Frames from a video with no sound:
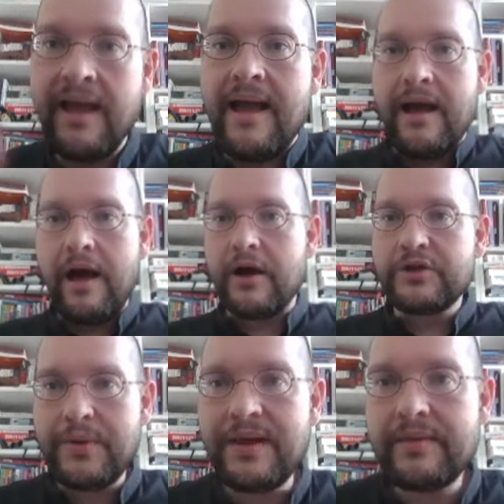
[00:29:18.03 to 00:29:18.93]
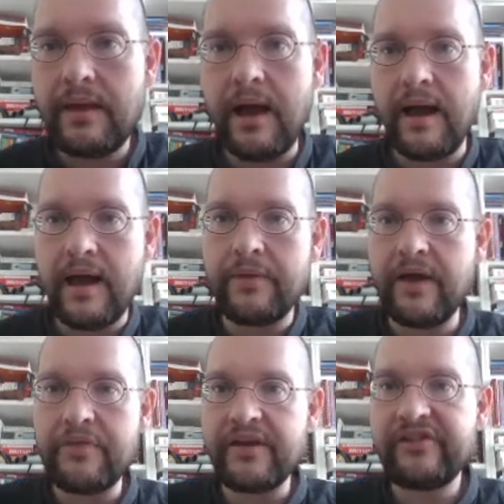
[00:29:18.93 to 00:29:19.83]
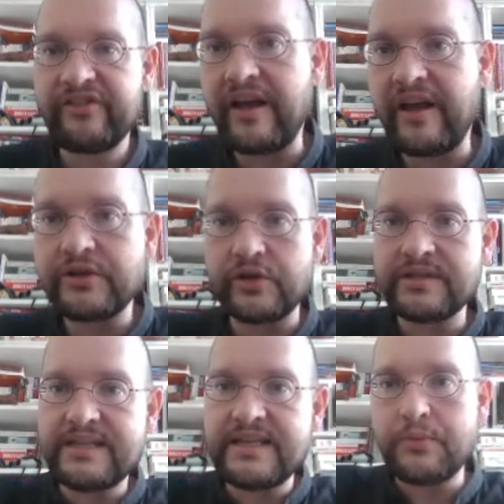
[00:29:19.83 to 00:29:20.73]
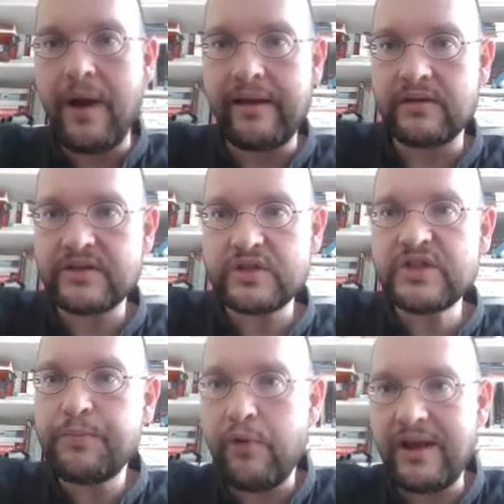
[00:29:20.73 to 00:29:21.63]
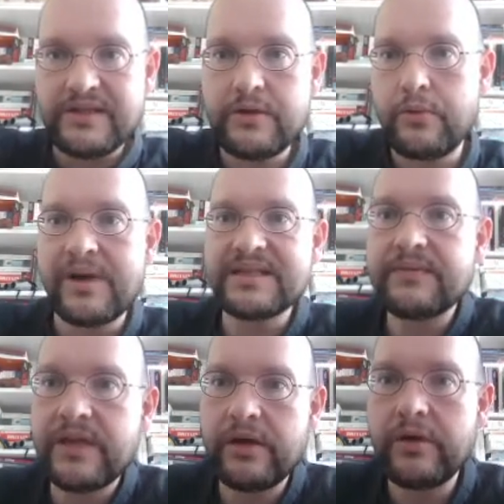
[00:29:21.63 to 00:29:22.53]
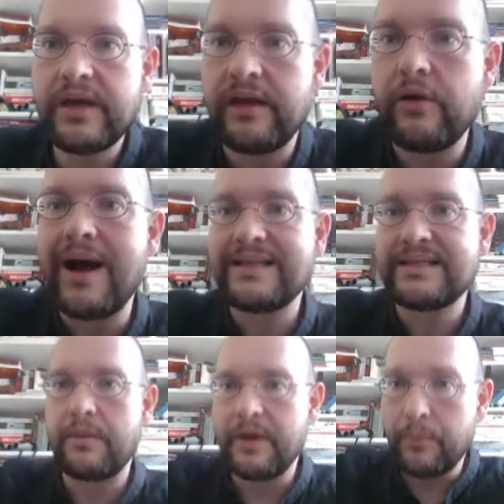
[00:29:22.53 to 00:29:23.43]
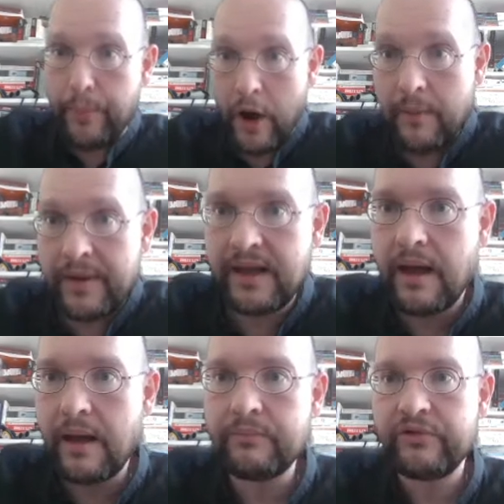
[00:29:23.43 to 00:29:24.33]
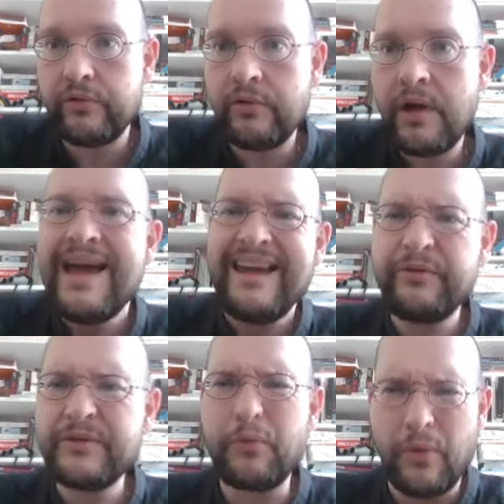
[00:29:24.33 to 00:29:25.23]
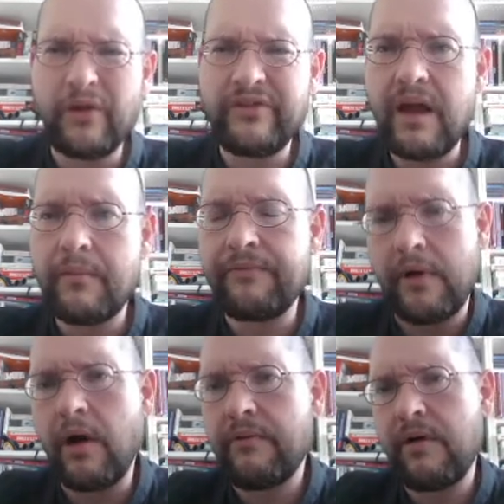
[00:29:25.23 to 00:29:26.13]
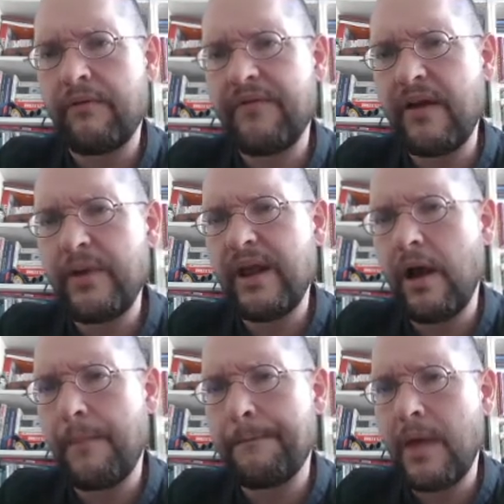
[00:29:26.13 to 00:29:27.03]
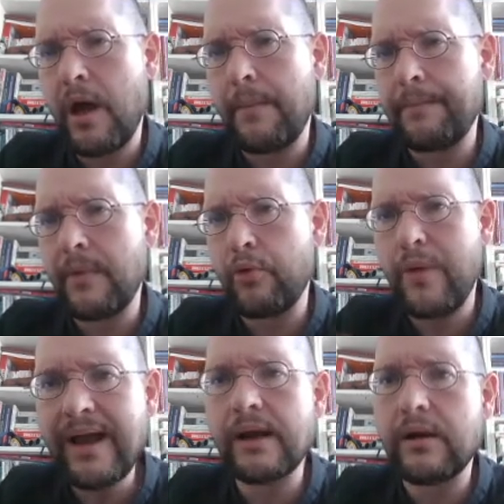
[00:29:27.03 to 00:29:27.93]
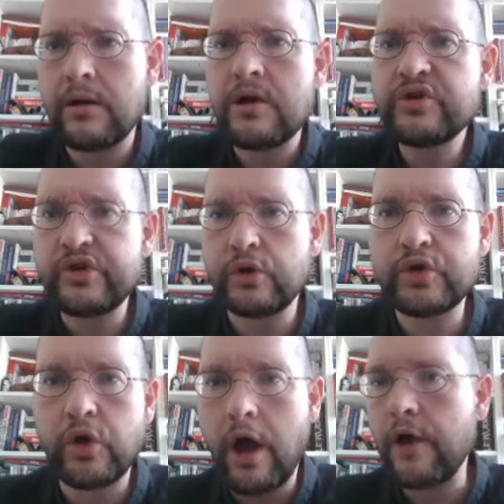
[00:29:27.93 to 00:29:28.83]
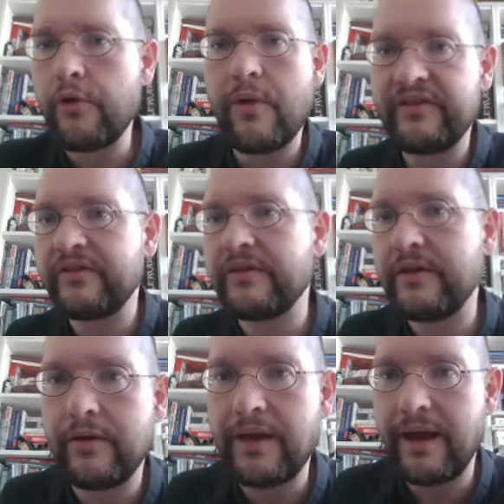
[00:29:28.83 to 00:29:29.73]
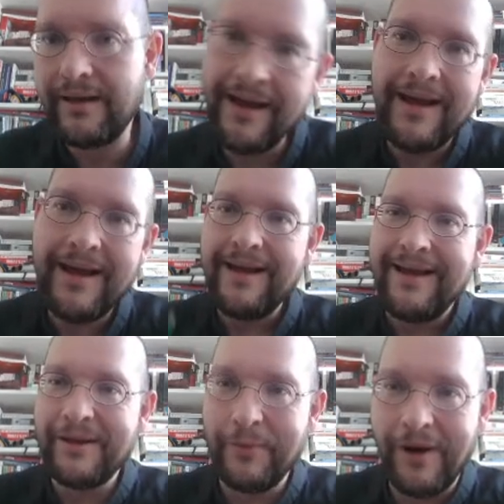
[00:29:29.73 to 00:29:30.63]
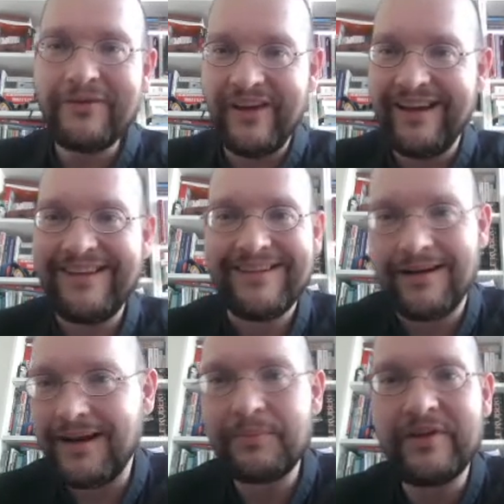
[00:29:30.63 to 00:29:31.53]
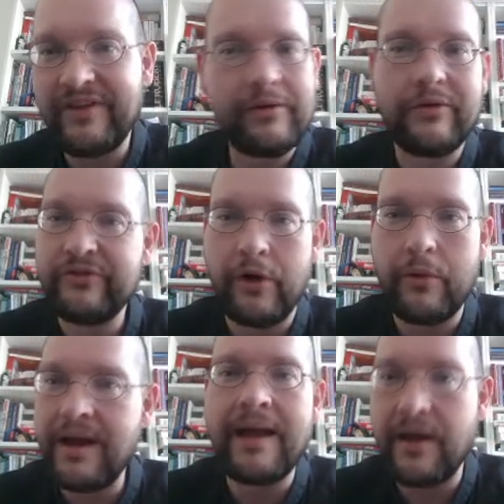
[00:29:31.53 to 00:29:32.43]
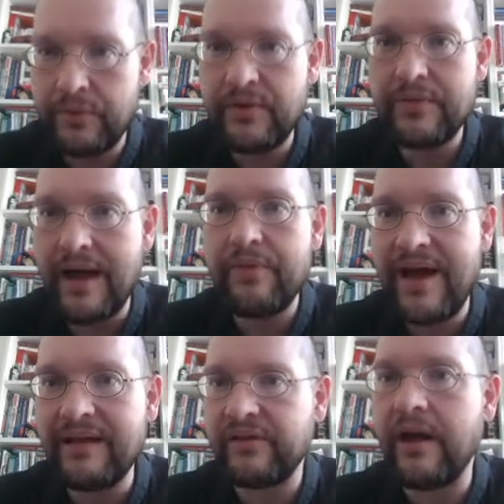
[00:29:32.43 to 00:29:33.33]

These tensions, these riots spread to the rest of the UK. You had some in Birmingham too. It was a time of a very regular social unrest in the UK. And one day, let me tell you a story, and I think that